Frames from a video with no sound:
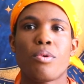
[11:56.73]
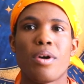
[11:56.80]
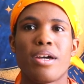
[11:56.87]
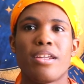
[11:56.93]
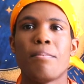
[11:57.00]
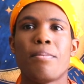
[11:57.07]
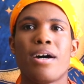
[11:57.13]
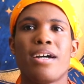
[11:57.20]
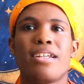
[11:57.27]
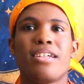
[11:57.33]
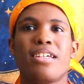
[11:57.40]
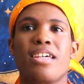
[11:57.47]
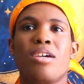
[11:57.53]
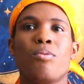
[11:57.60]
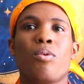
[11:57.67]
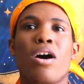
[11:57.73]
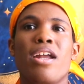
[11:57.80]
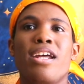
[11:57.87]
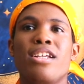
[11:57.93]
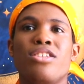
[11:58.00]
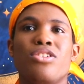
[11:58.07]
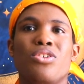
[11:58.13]
it. But he
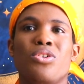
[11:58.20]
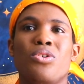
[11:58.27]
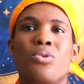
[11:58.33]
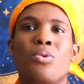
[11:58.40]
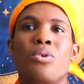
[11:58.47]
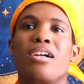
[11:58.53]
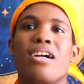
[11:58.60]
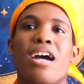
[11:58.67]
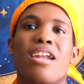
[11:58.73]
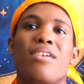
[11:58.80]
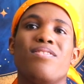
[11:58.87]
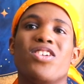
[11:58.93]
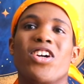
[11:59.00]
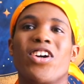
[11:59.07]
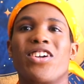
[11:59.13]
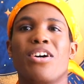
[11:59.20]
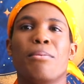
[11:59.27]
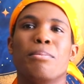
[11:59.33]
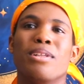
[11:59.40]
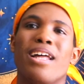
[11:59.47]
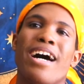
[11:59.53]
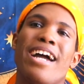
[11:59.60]
wanted to kind of turn a
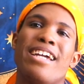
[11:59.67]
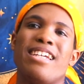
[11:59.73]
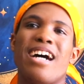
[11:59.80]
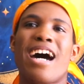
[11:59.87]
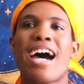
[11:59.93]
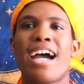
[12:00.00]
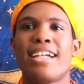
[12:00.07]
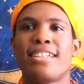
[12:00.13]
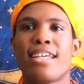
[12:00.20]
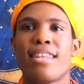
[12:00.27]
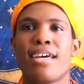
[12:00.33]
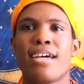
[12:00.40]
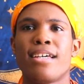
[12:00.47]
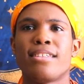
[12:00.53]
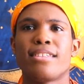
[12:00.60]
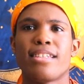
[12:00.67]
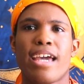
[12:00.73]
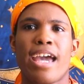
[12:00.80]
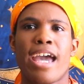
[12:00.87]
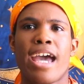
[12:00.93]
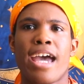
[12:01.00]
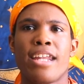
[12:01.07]
blind eye to this
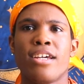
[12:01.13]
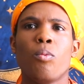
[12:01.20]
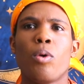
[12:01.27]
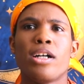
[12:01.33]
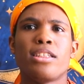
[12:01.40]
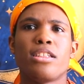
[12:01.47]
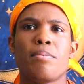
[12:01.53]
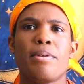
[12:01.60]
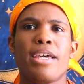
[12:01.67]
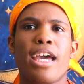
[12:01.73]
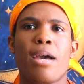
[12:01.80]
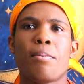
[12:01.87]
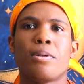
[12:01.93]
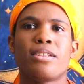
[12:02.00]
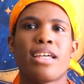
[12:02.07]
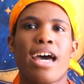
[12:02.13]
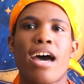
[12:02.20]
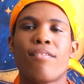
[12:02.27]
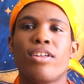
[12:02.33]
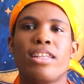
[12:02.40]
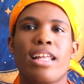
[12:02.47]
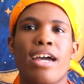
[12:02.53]
and wants to be able to have
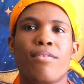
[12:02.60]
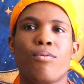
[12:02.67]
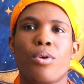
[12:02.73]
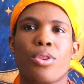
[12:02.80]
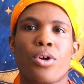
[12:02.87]
a life with